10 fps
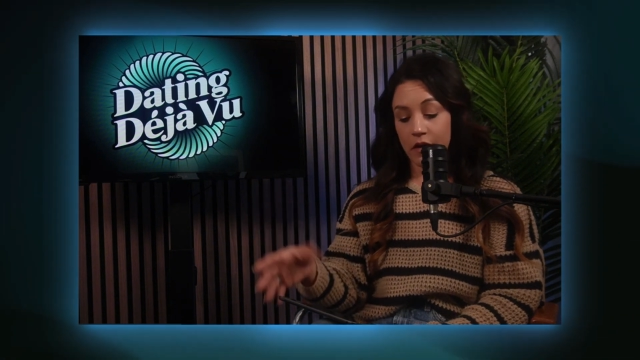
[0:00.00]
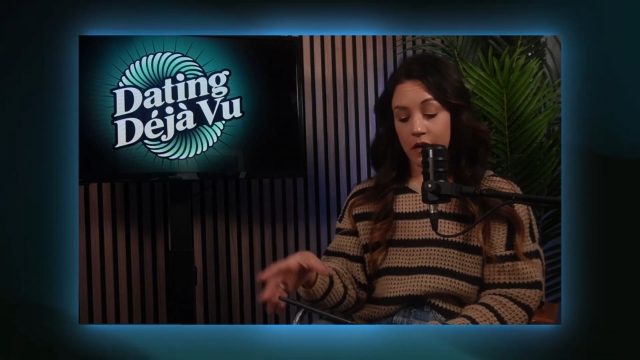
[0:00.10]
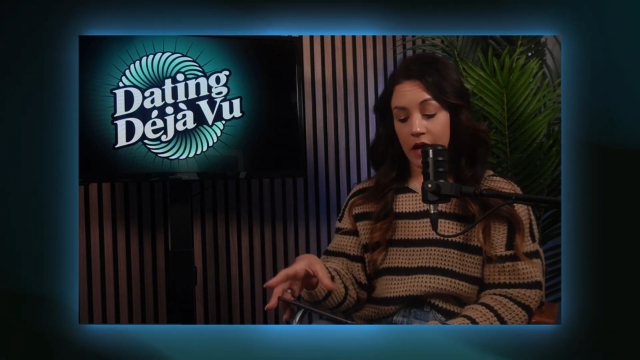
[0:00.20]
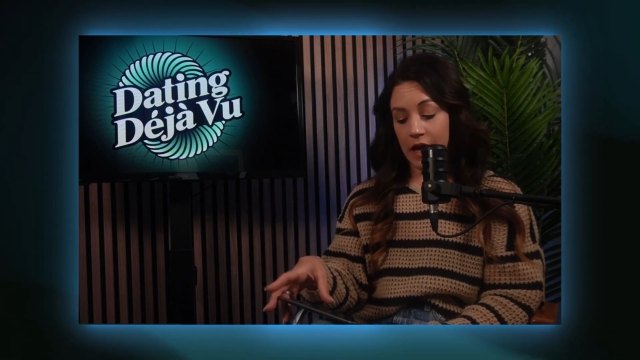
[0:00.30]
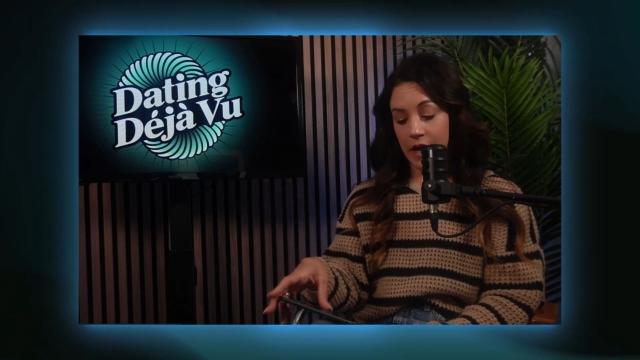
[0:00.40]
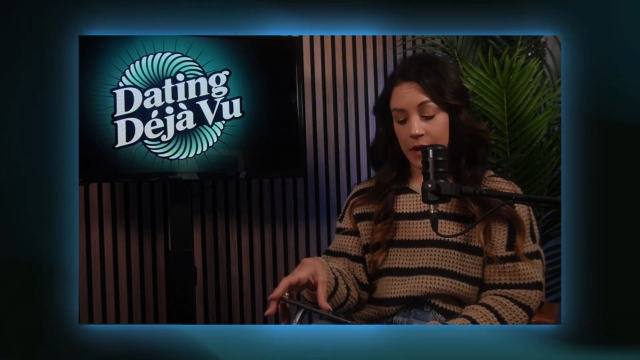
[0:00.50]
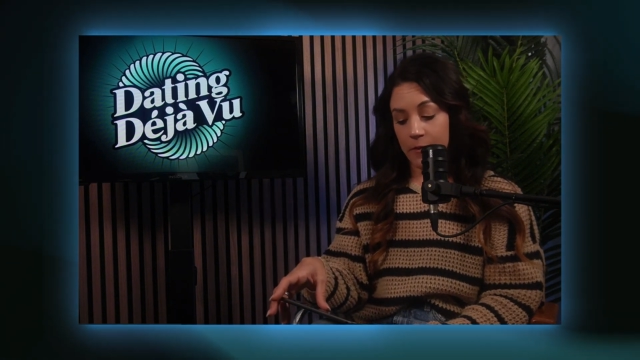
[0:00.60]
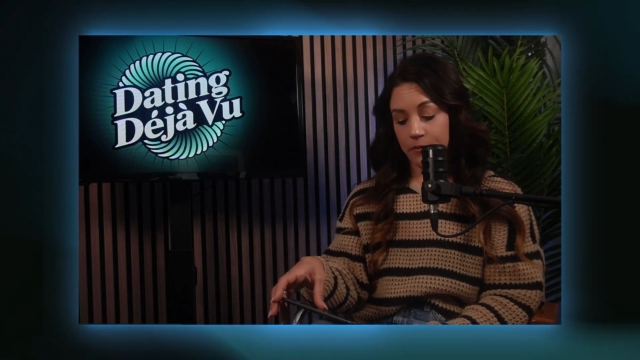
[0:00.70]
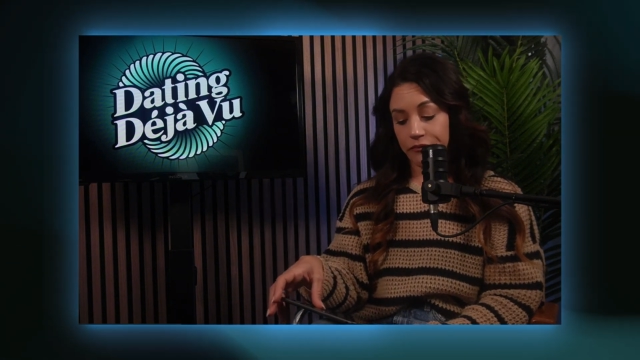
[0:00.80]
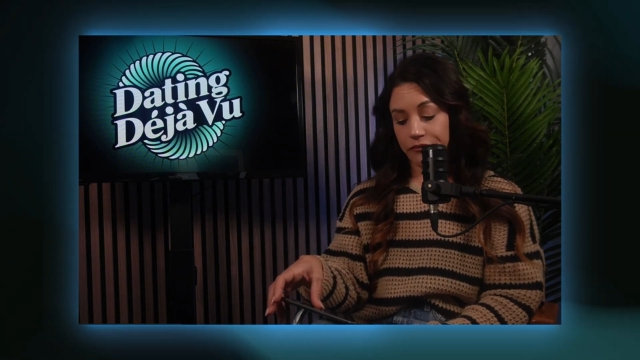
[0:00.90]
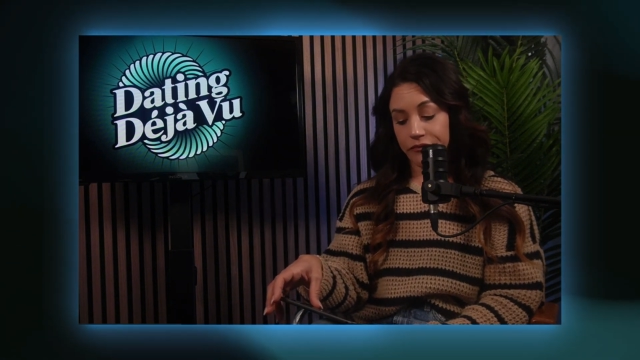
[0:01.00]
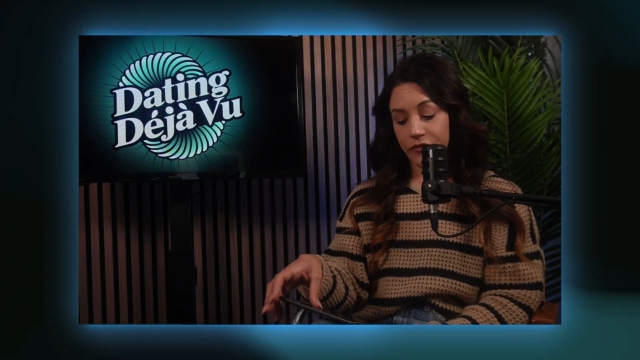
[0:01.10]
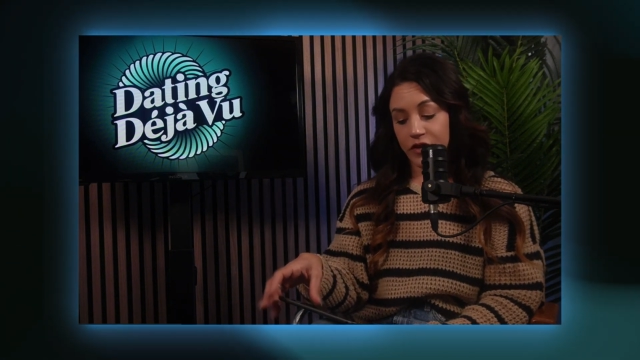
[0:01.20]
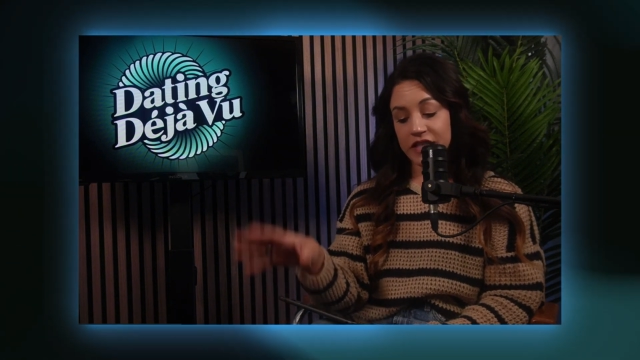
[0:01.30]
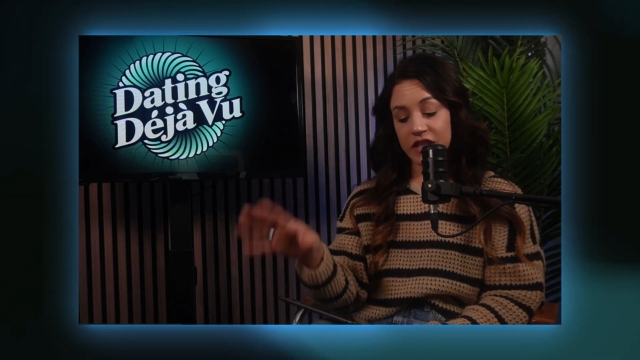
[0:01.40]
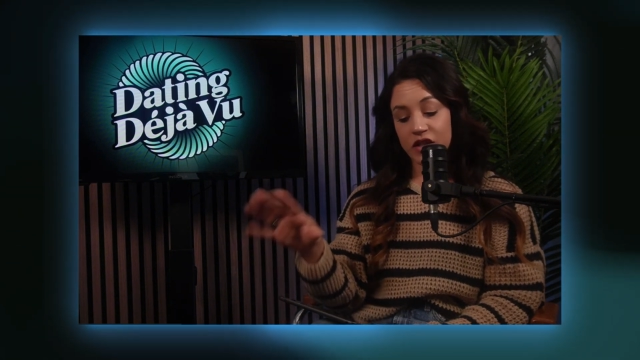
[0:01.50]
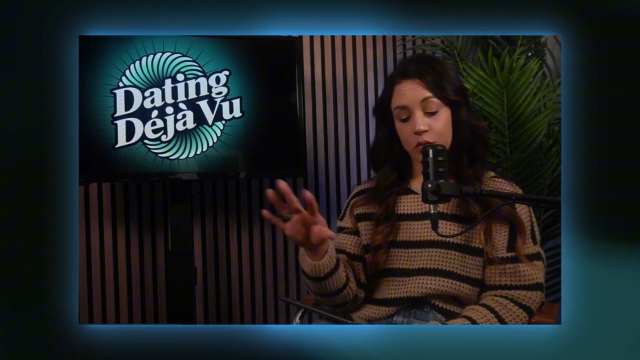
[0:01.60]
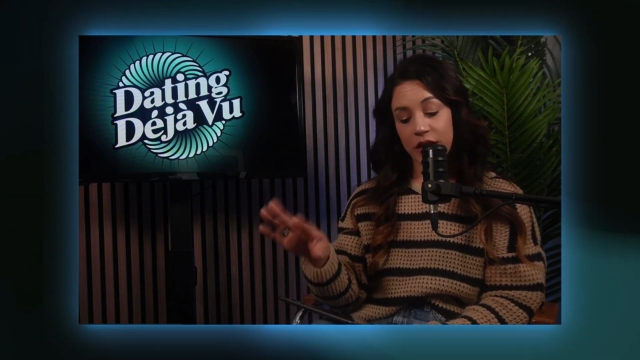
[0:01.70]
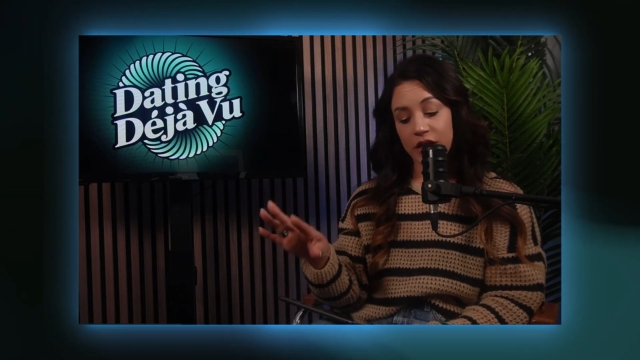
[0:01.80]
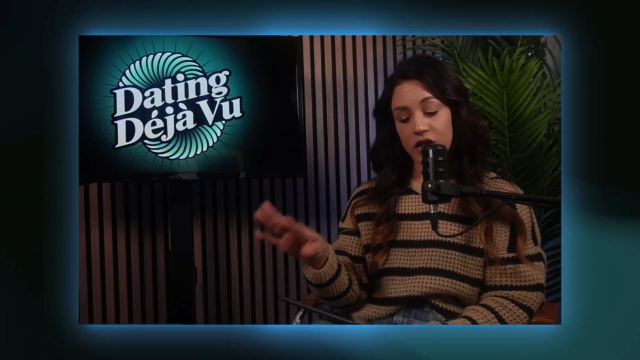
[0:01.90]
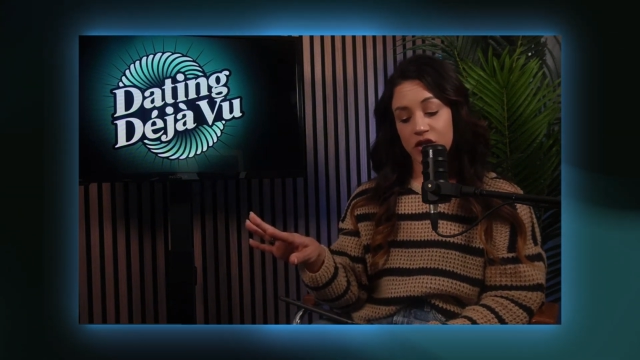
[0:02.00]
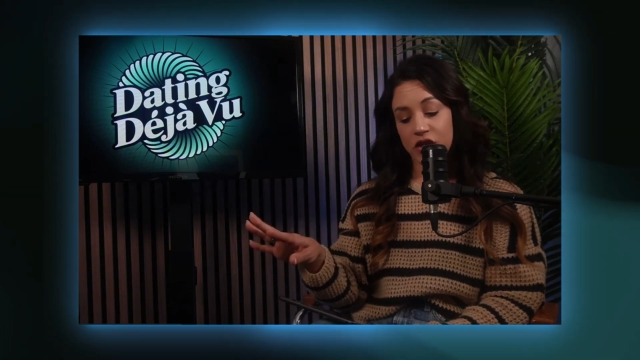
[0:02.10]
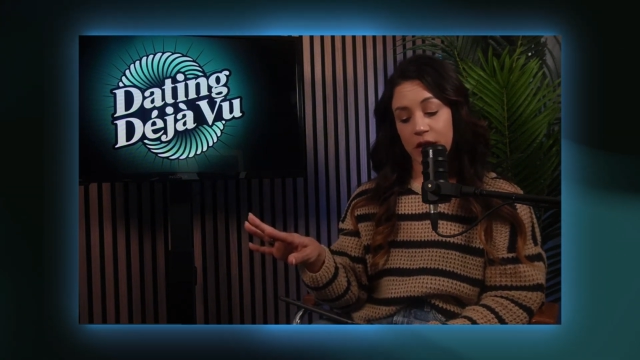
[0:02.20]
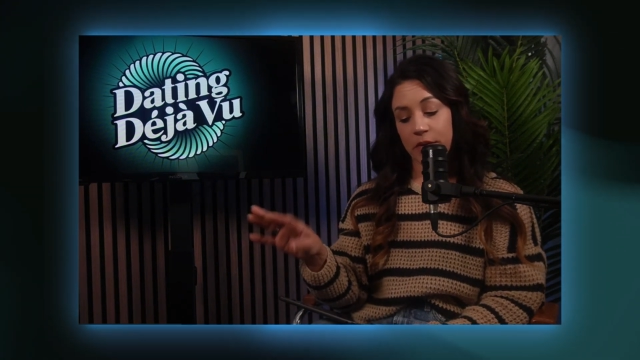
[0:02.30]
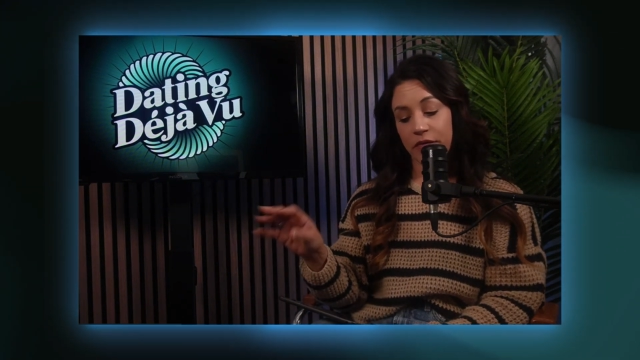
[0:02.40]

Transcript: For the situationship,